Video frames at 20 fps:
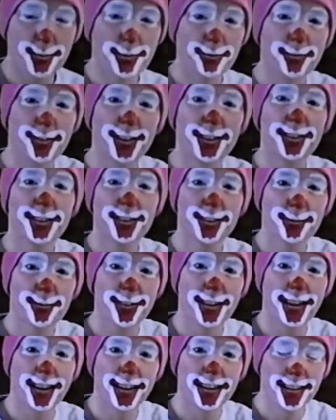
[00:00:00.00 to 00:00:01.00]
So we finished
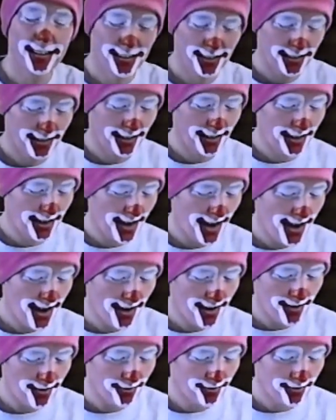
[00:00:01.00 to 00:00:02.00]
the red, and
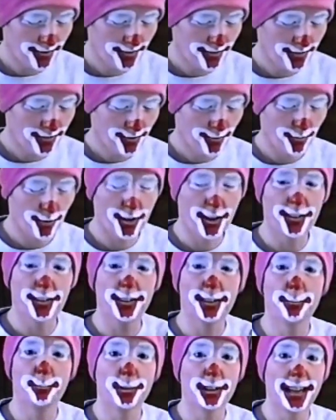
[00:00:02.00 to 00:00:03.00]
now we're on
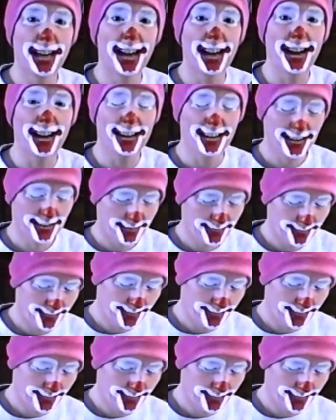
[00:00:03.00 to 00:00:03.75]
to the black.